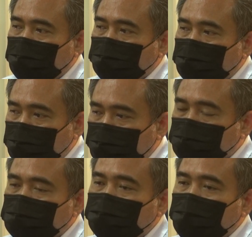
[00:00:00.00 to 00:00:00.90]

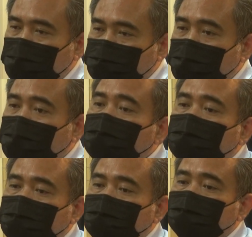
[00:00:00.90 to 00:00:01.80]
leadership has
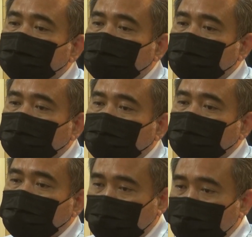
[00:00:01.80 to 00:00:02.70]
directed him
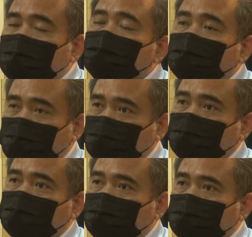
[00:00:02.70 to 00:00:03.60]
that he must take charge.